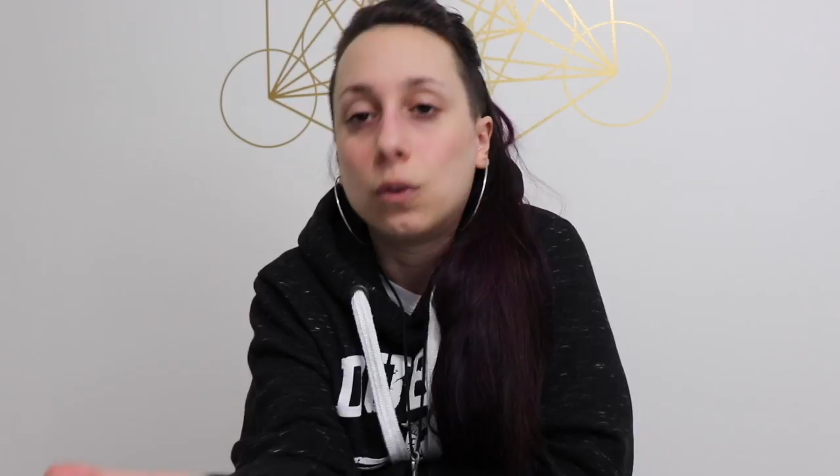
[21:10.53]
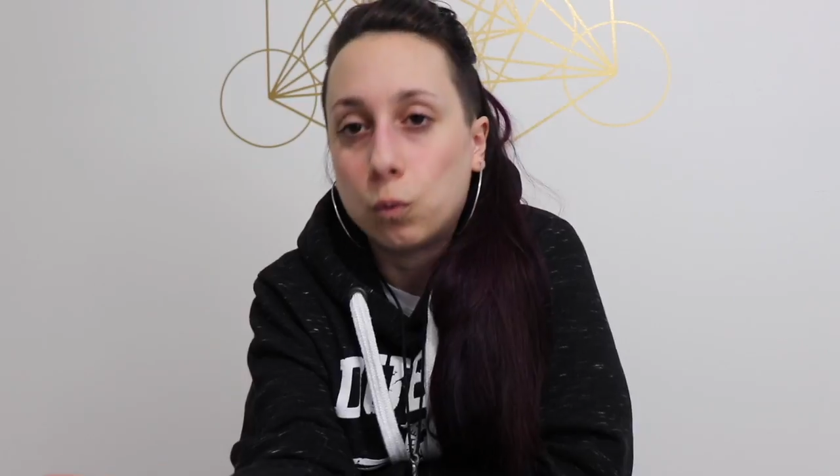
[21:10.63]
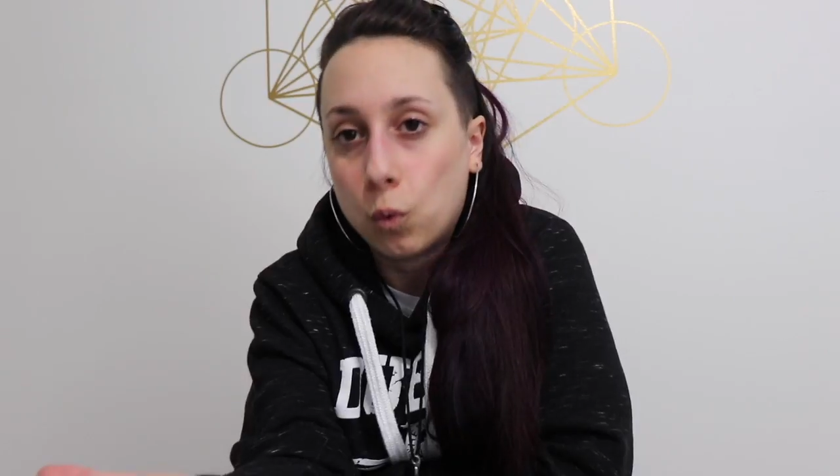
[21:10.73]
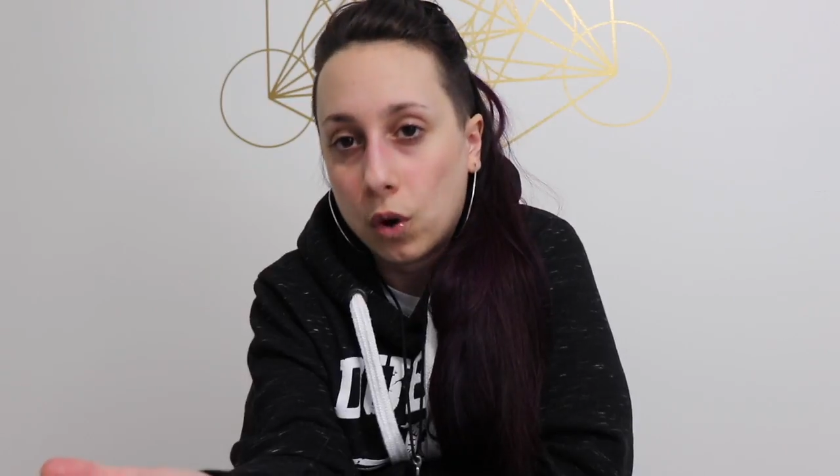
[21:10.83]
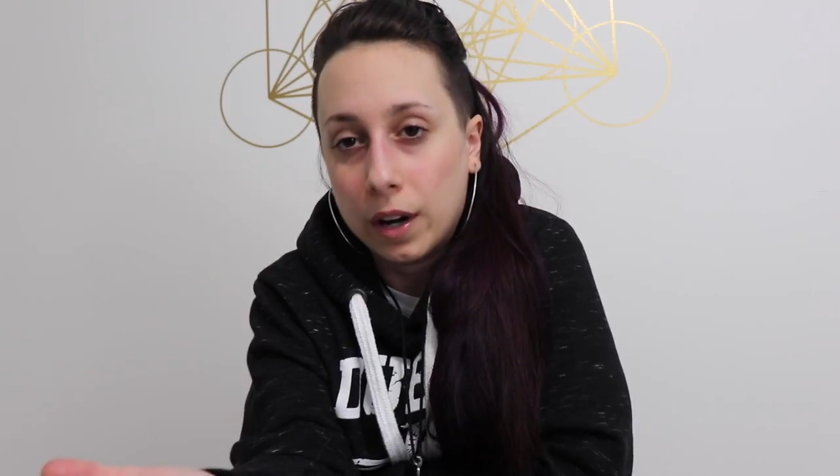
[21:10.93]

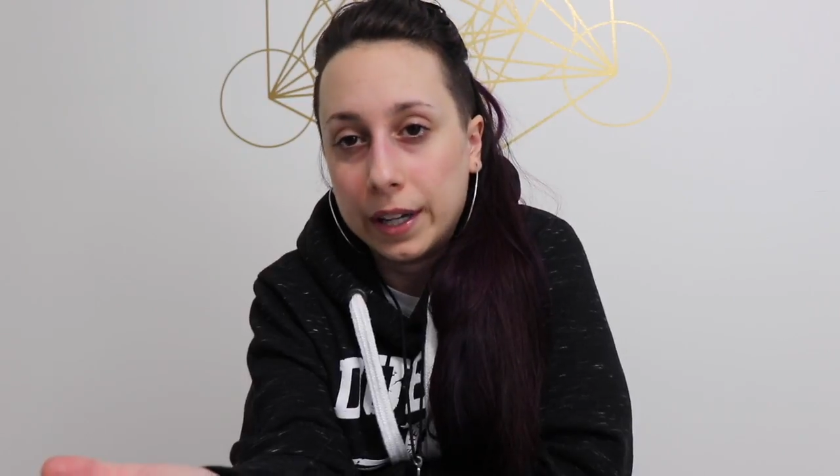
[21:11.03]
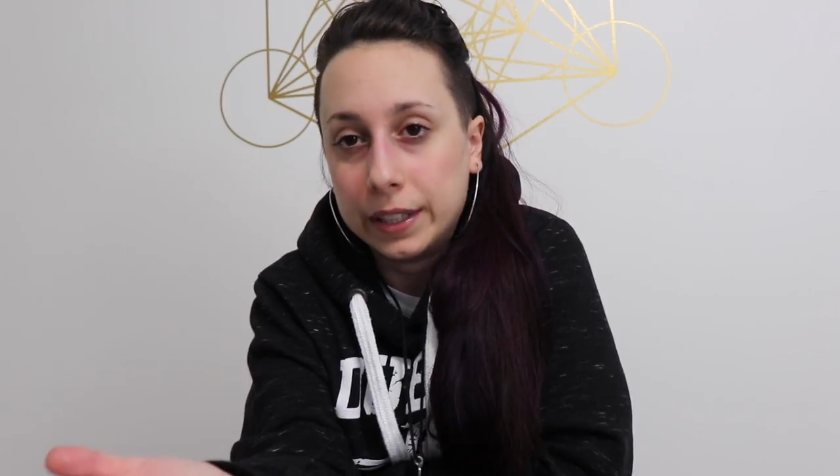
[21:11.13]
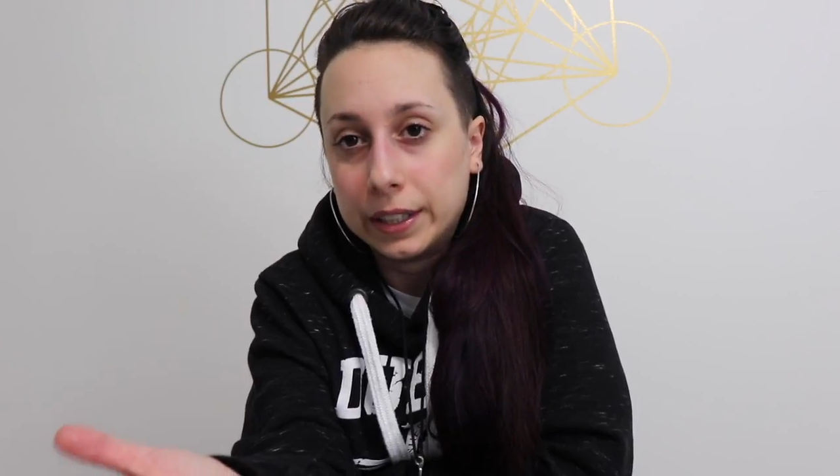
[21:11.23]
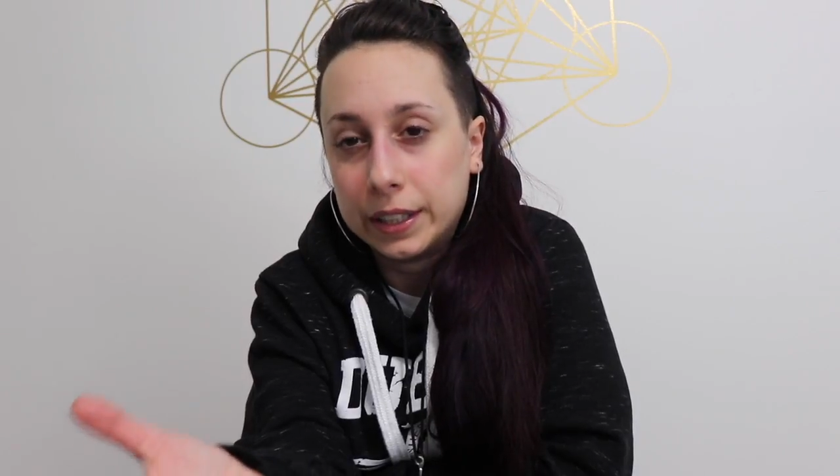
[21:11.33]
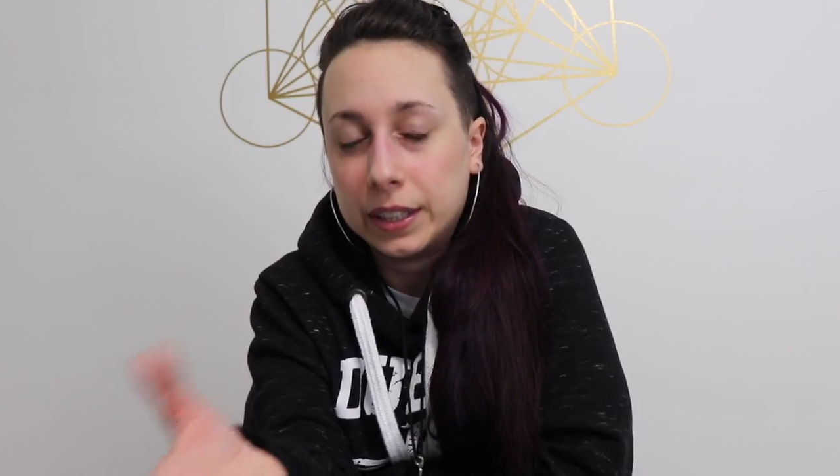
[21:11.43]

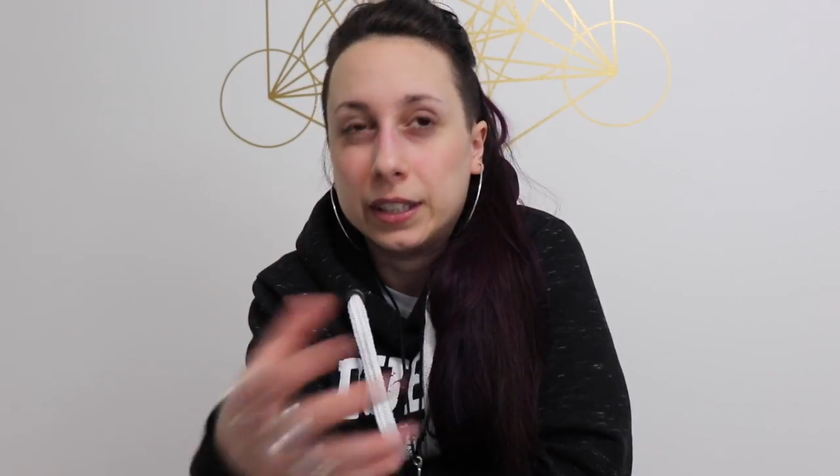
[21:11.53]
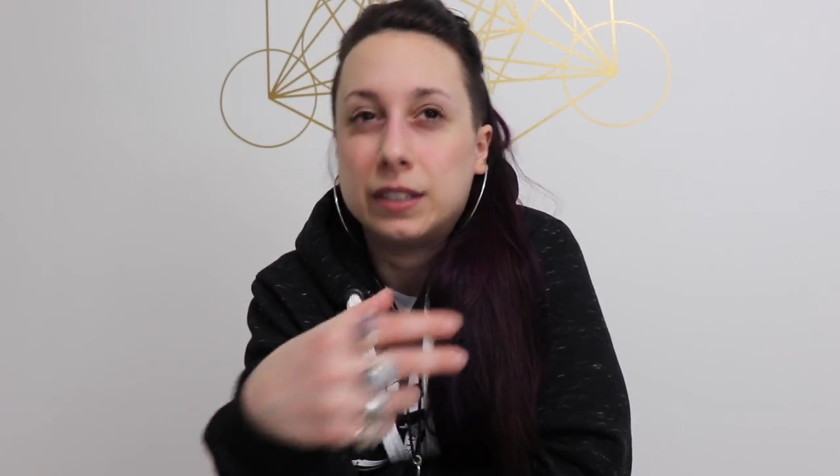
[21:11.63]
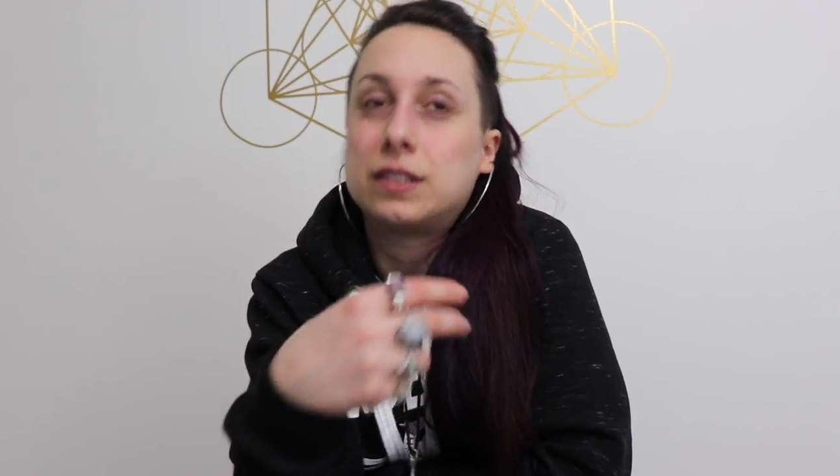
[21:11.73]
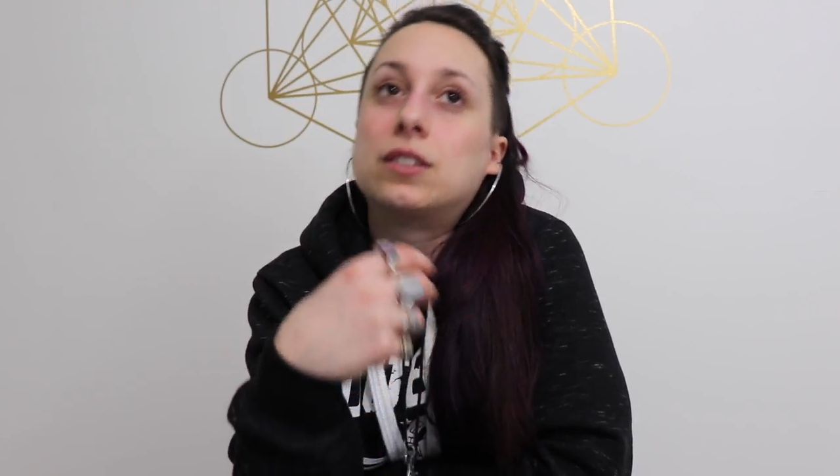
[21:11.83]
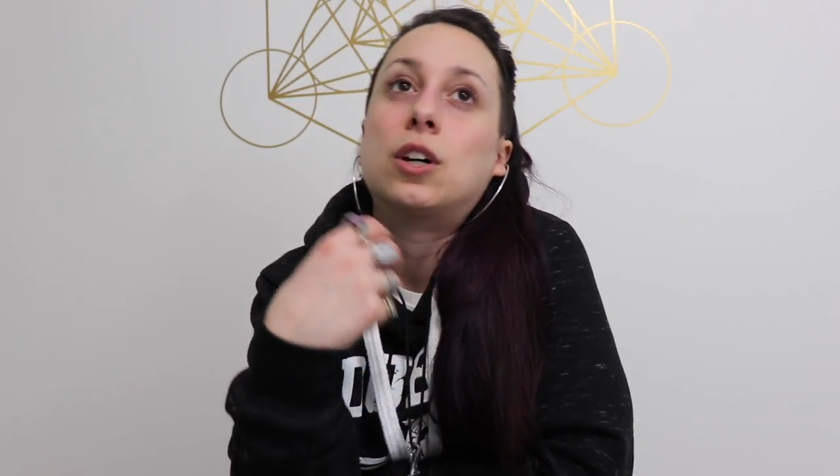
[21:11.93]
what
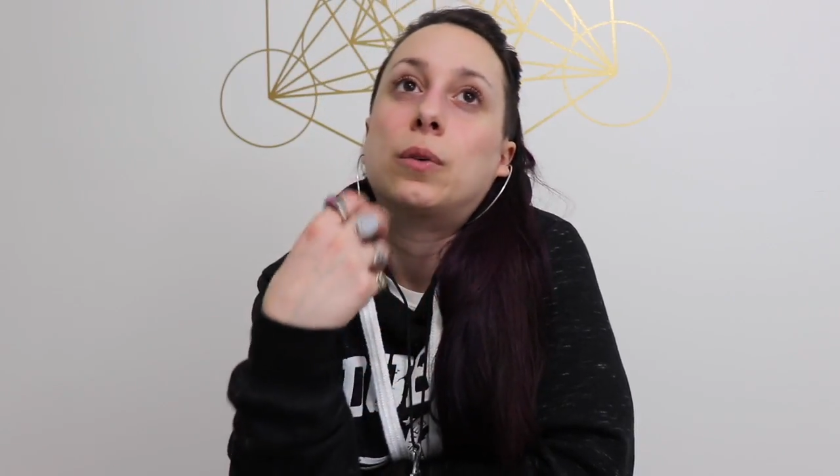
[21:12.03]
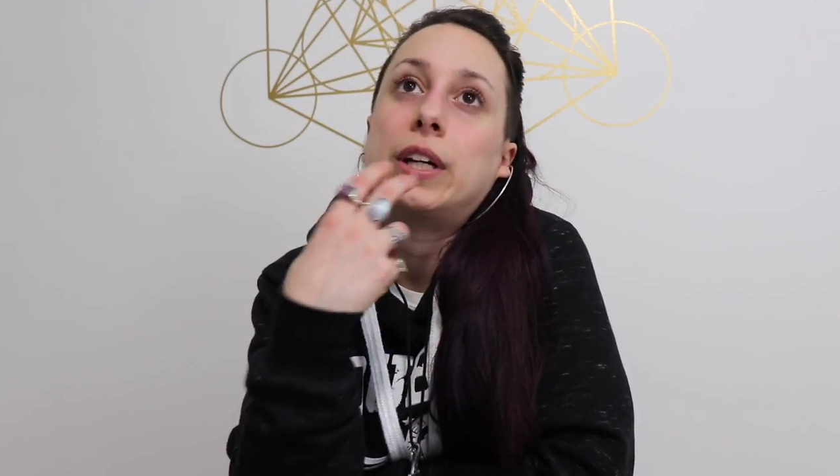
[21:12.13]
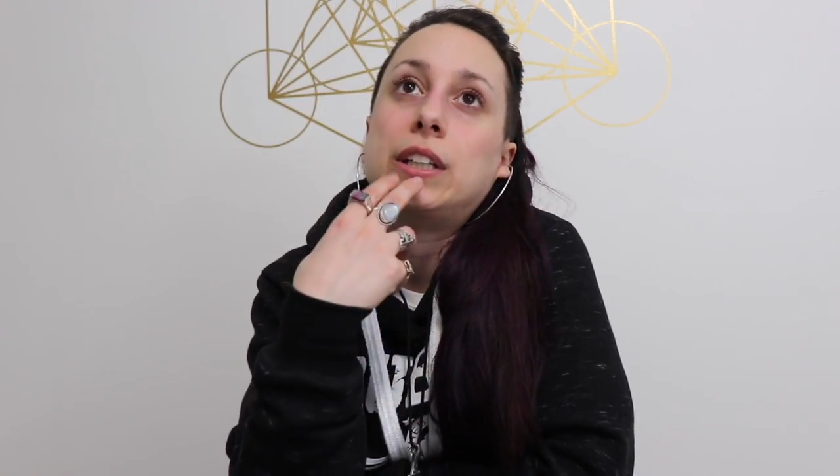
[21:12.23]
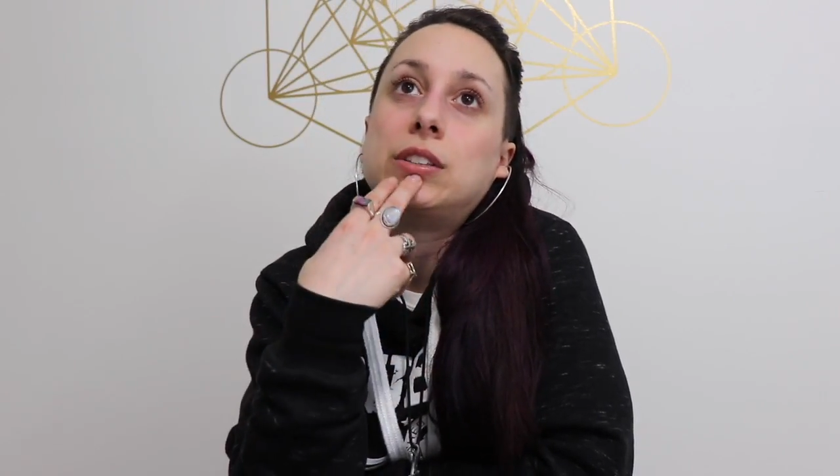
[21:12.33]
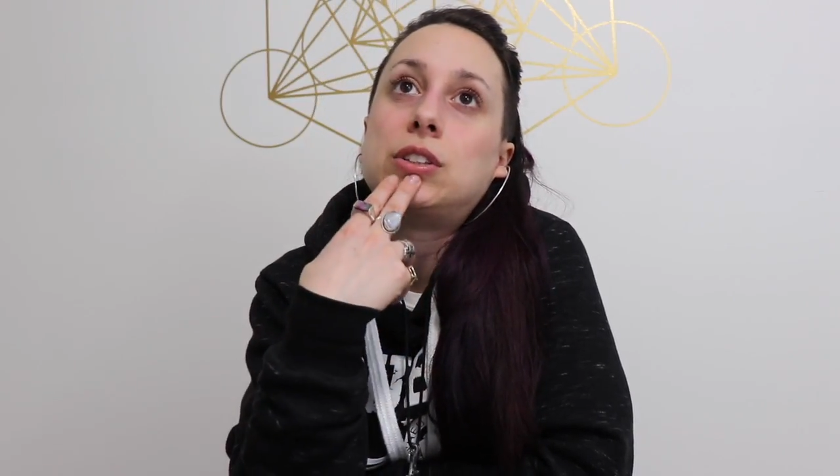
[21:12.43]
is
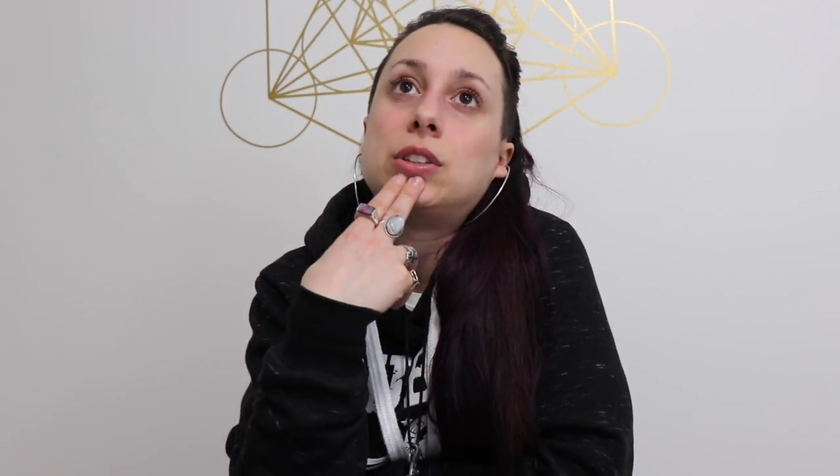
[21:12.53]
going